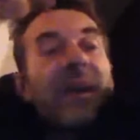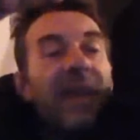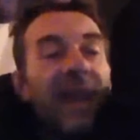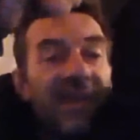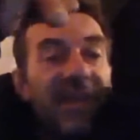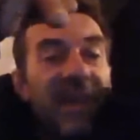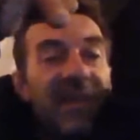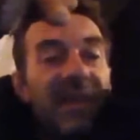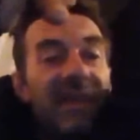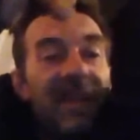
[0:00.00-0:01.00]
Yes, that's
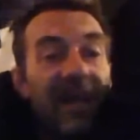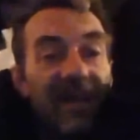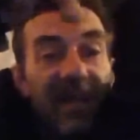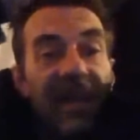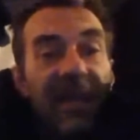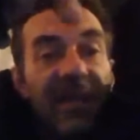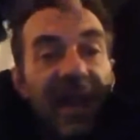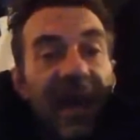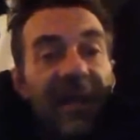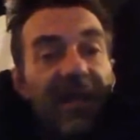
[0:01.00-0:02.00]
it. That's it
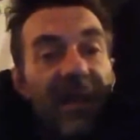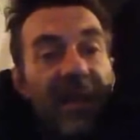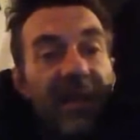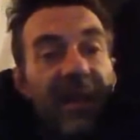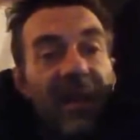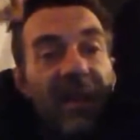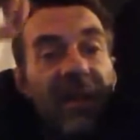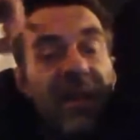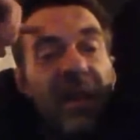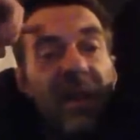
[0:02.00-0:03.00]
exactly, right there.
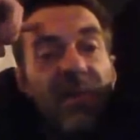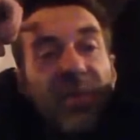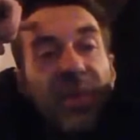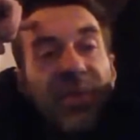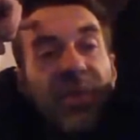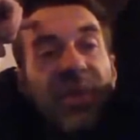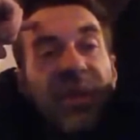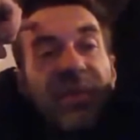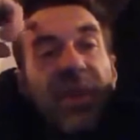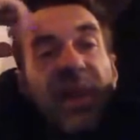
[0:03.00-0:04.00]
I'm pretty sure that's
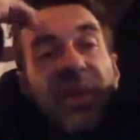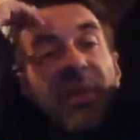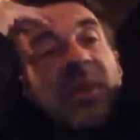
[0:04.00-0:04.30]
her handle.